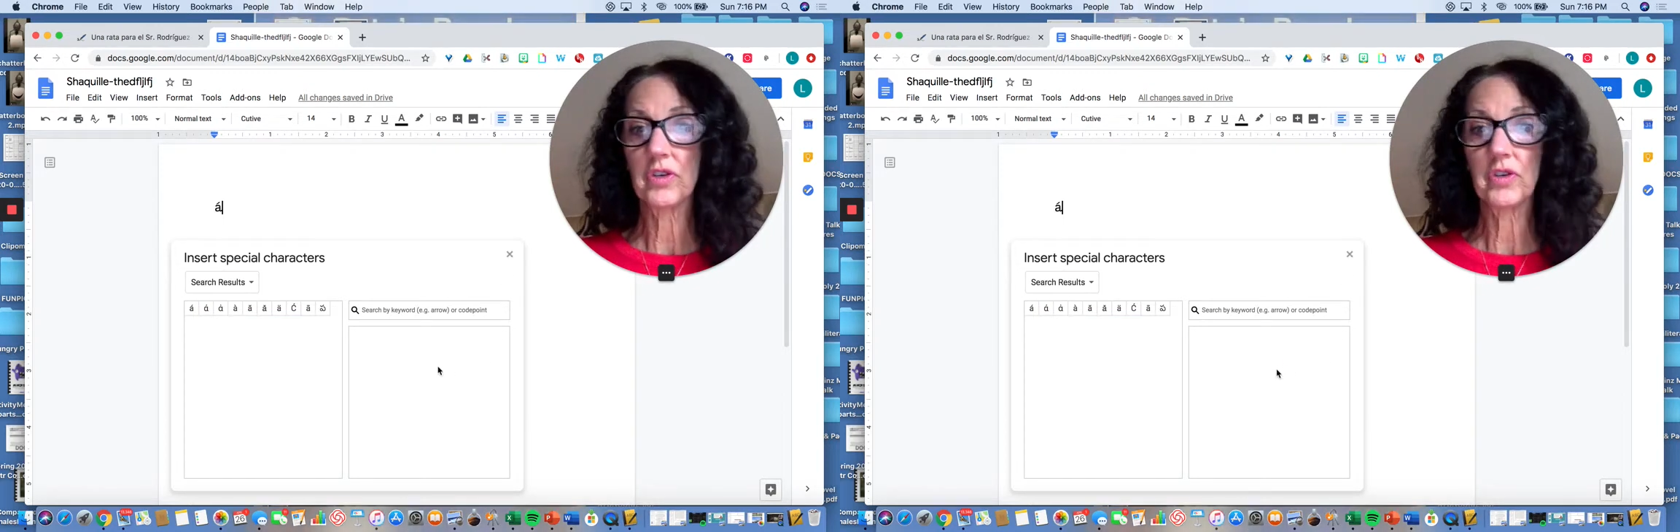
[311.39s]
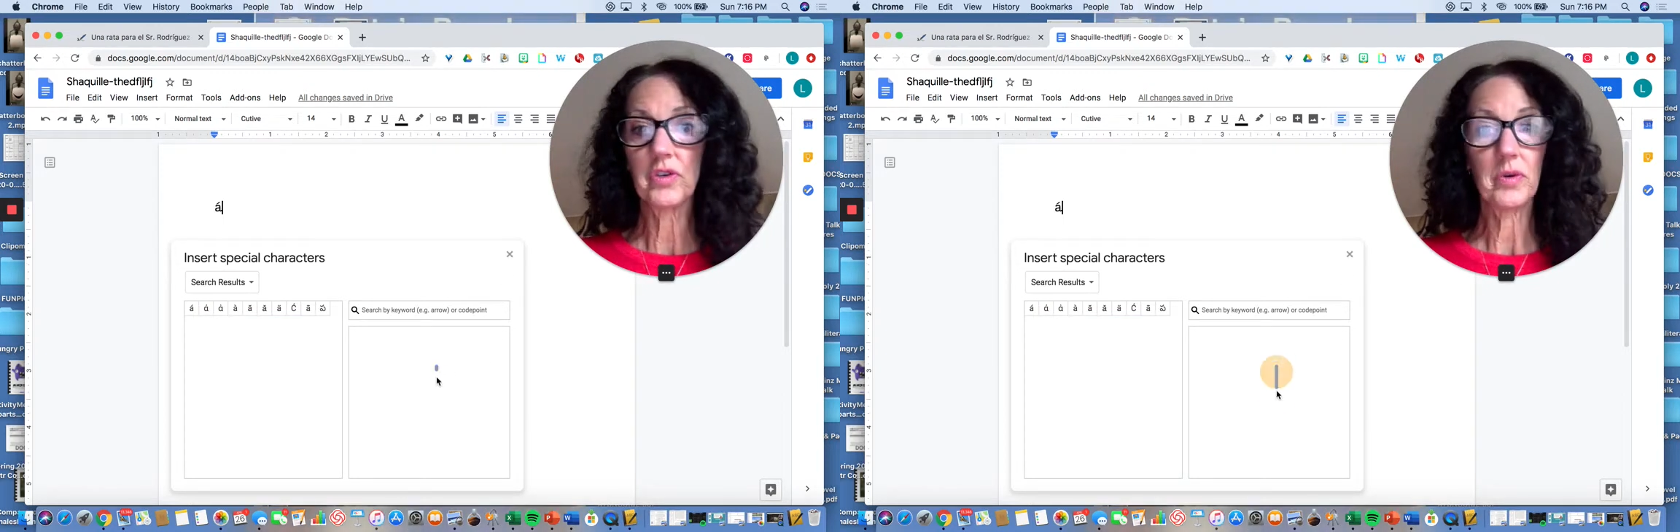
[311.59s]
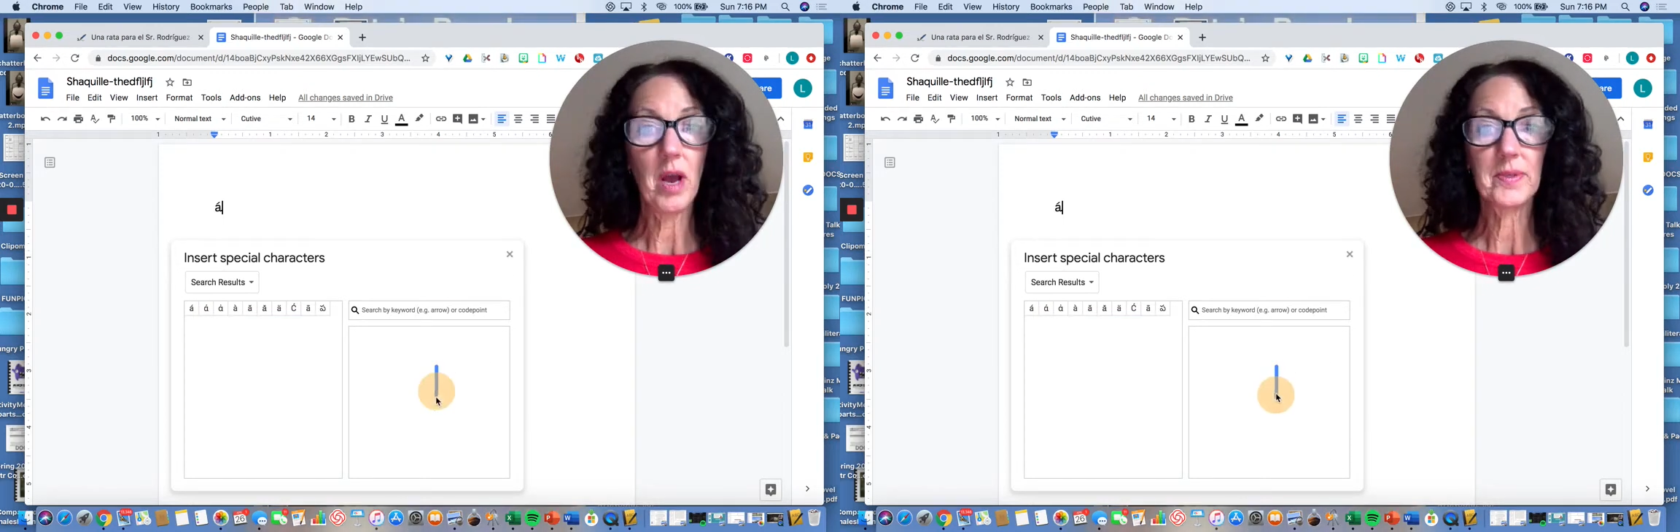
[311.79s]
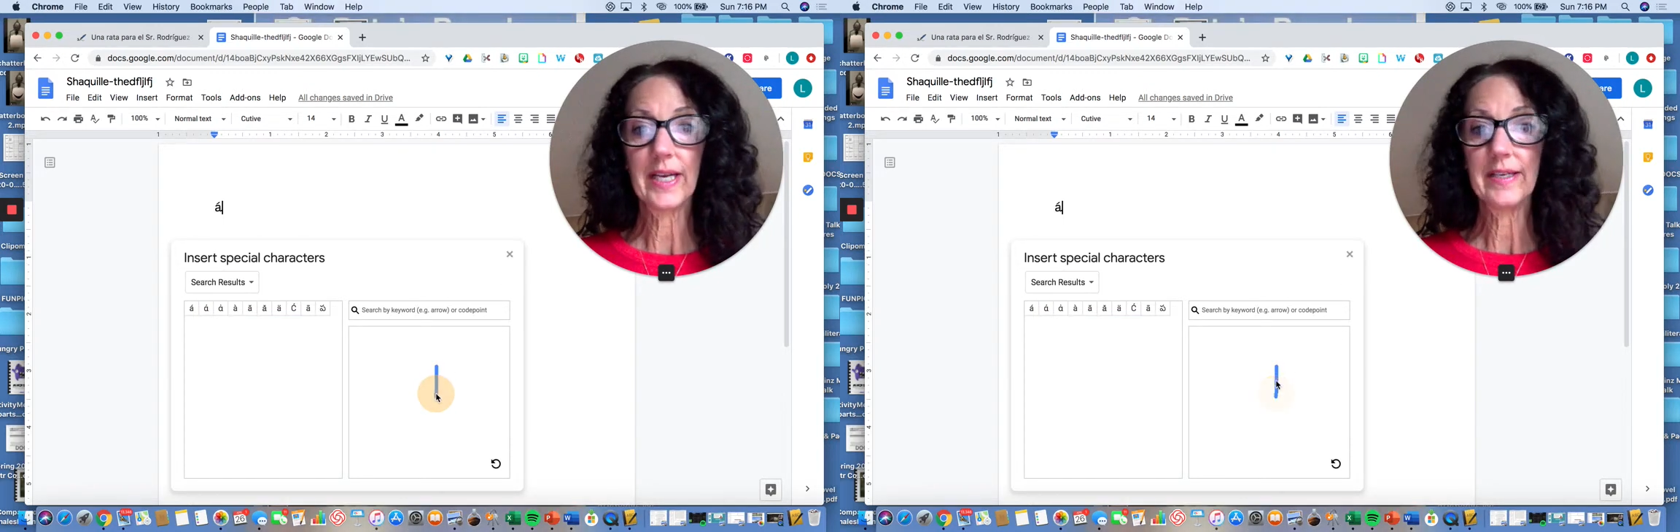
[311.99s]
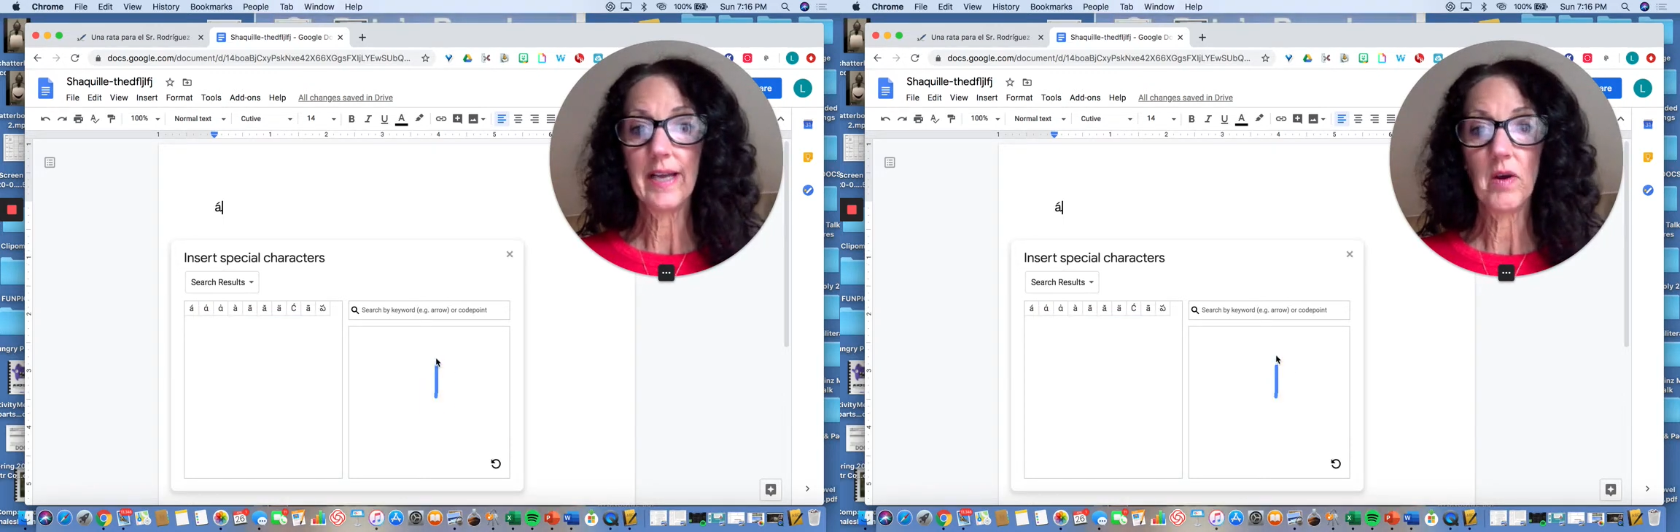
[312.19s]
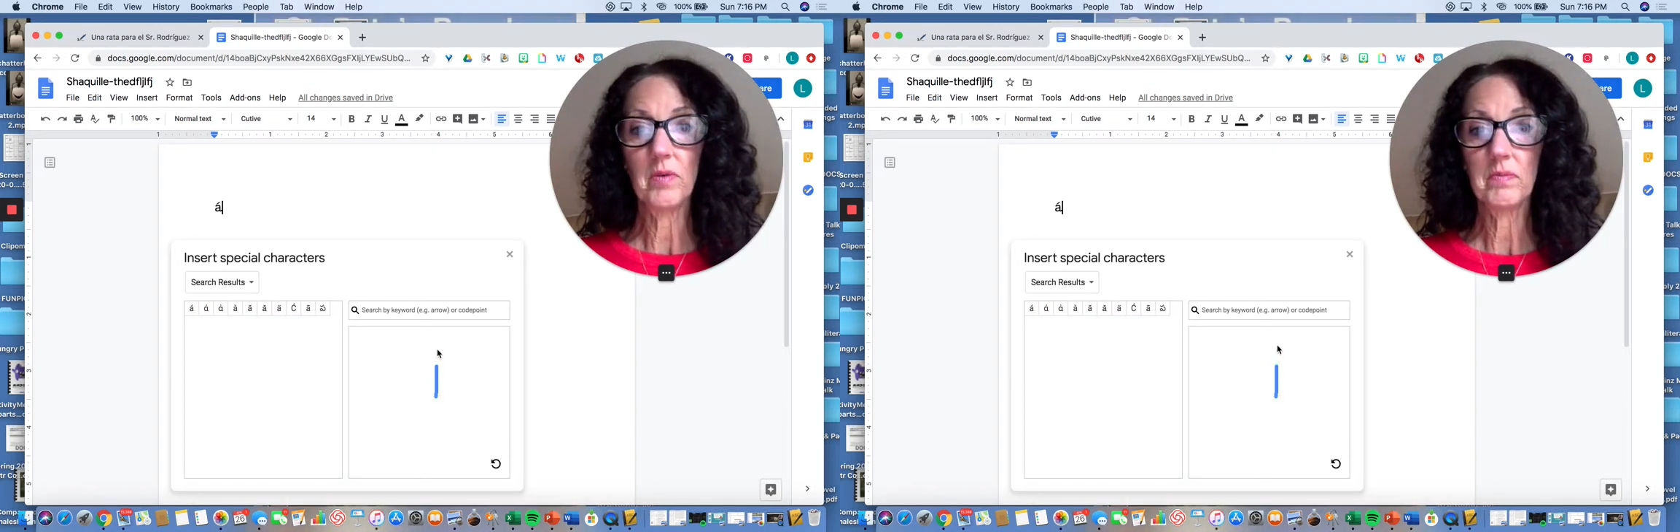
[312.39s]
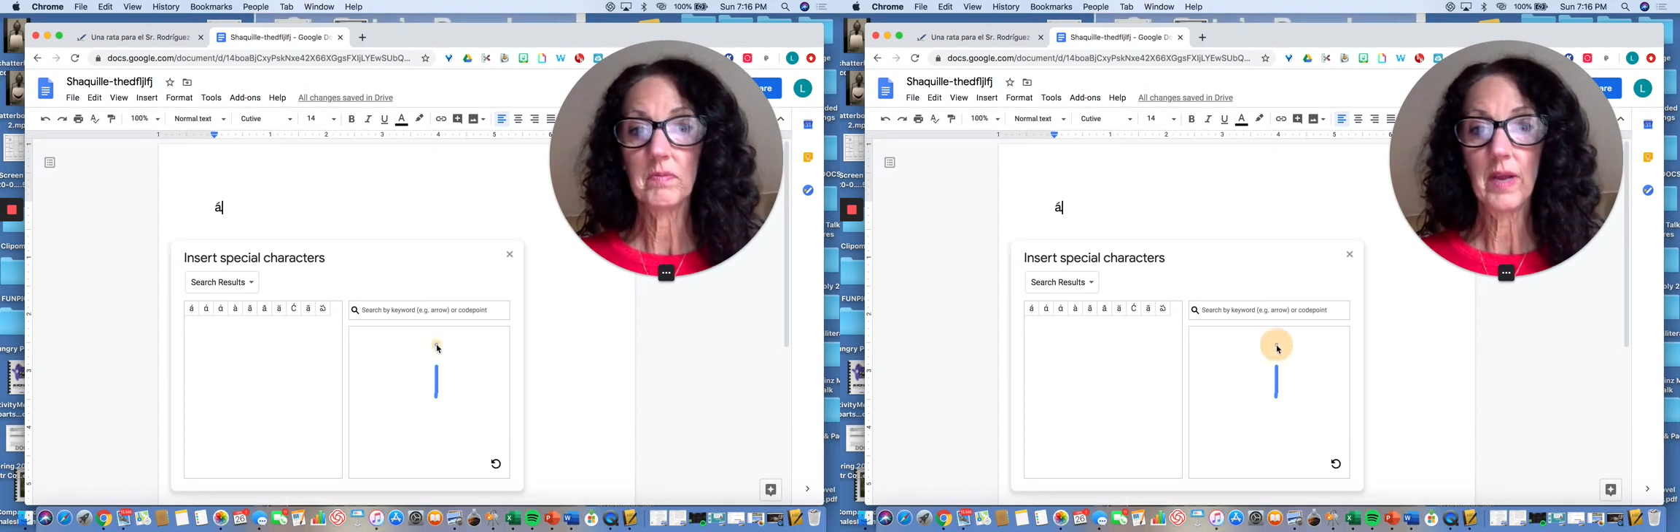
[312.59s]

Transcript: do an upside down